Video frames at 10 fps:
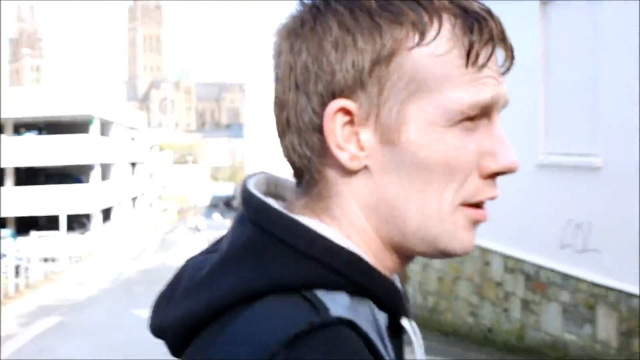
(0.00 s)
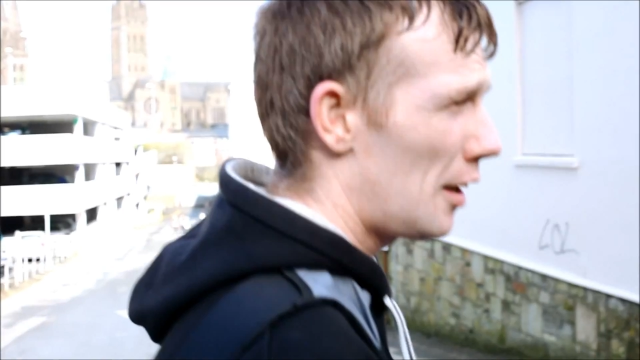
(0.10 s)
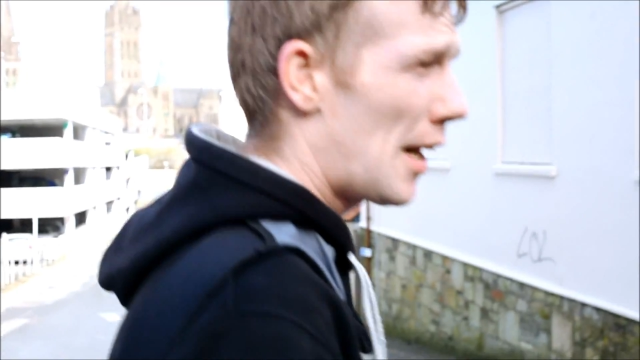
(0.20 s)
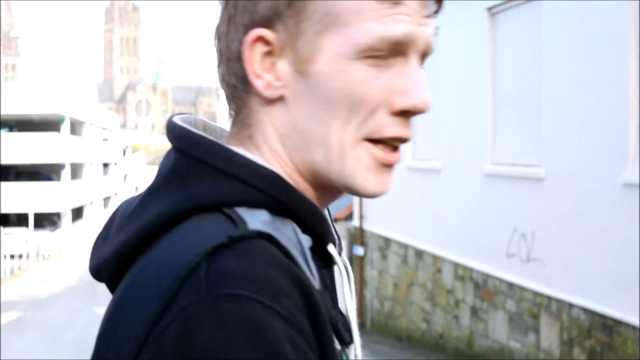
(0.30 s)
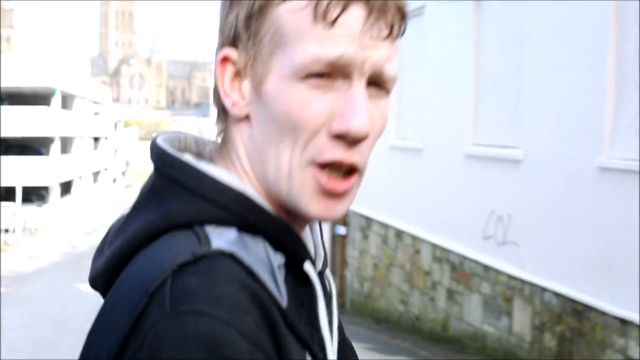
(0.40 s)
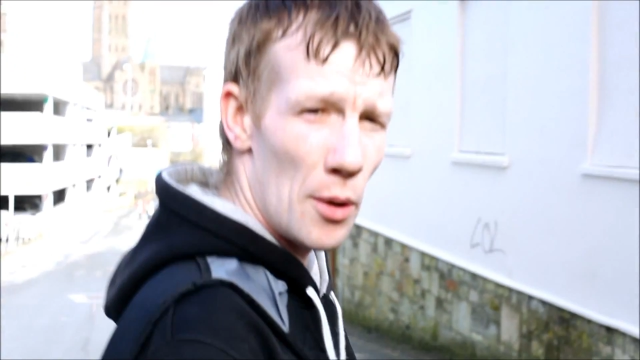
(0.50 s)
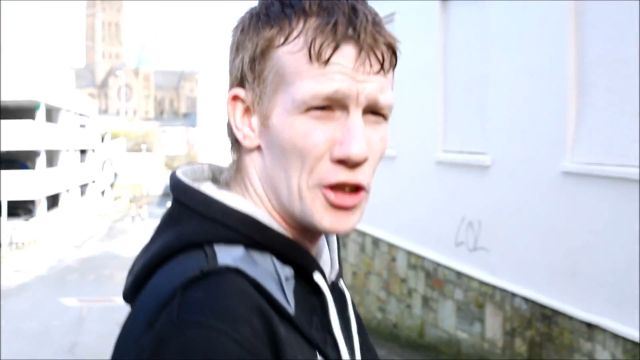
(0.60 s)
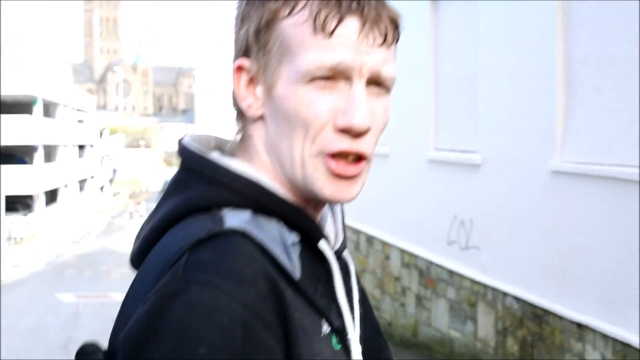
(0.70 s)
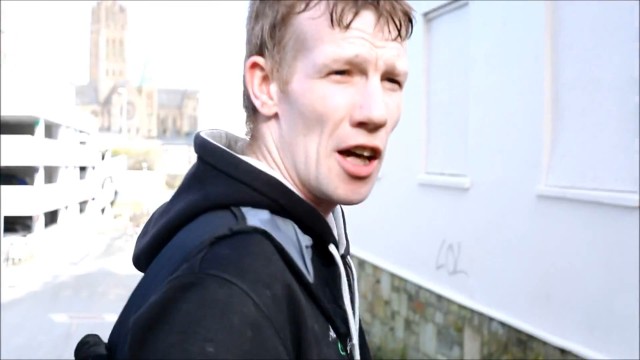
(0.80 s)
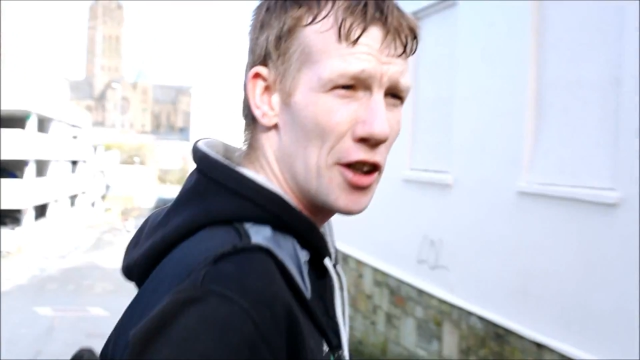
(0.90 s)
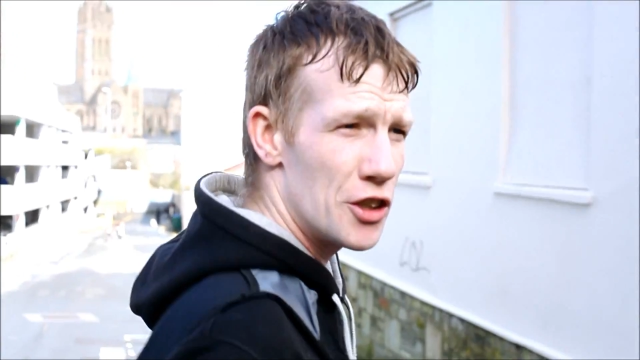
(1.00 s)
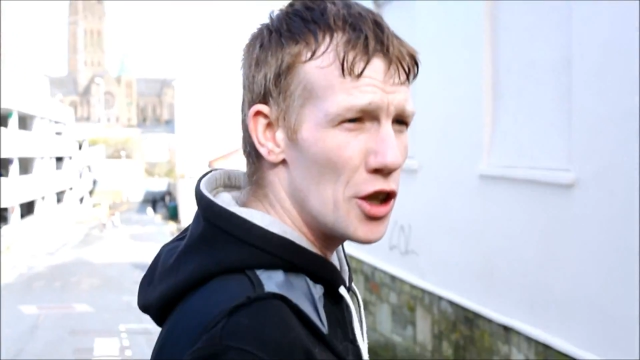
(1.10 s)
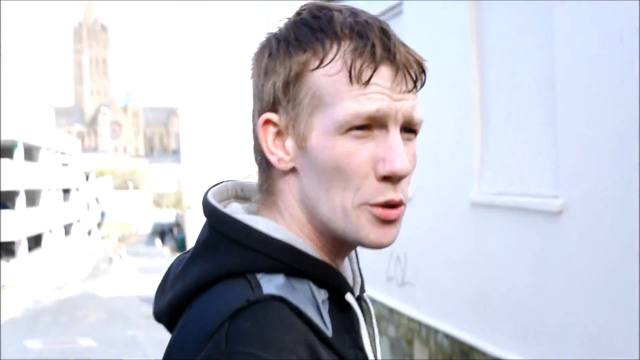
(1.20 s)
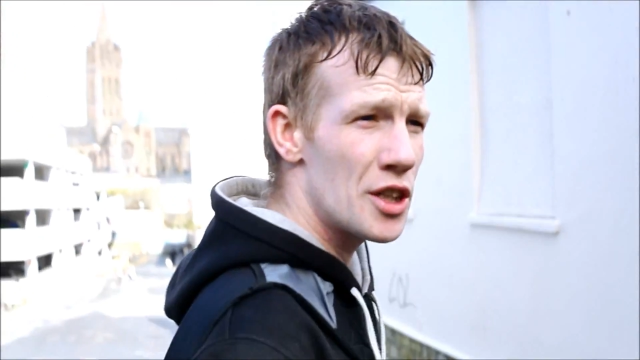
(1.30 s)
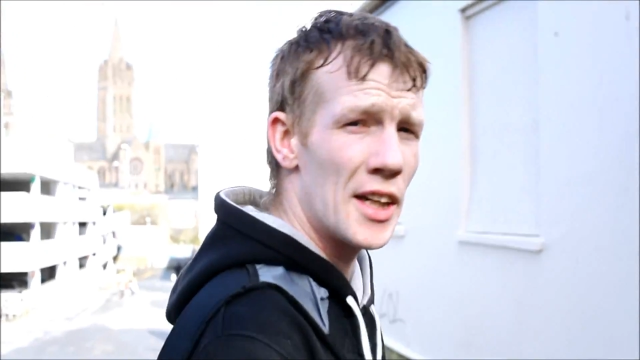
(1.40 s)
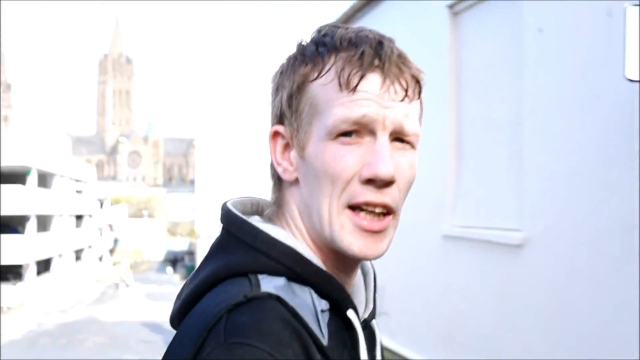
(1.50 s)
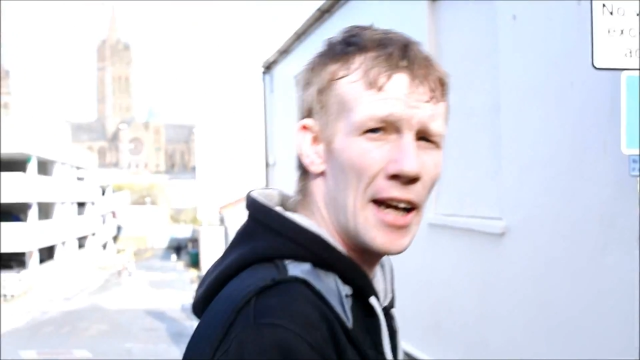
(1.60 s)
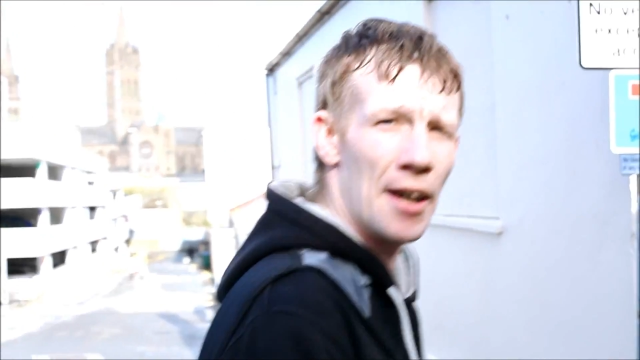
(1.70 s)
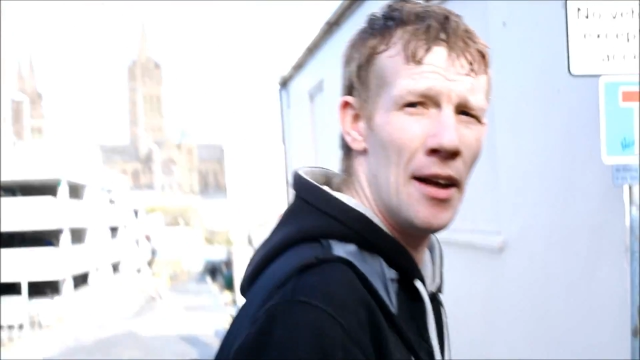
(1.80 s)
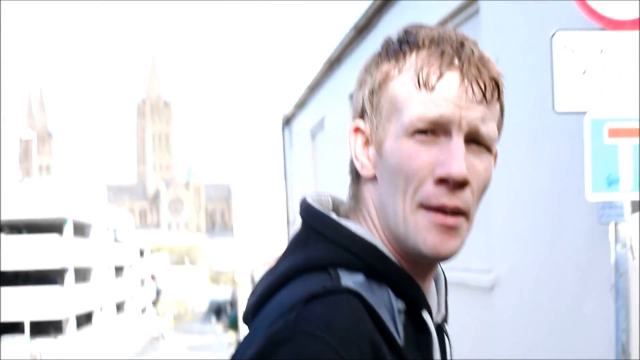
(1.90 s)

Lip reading: And that's how I started using again.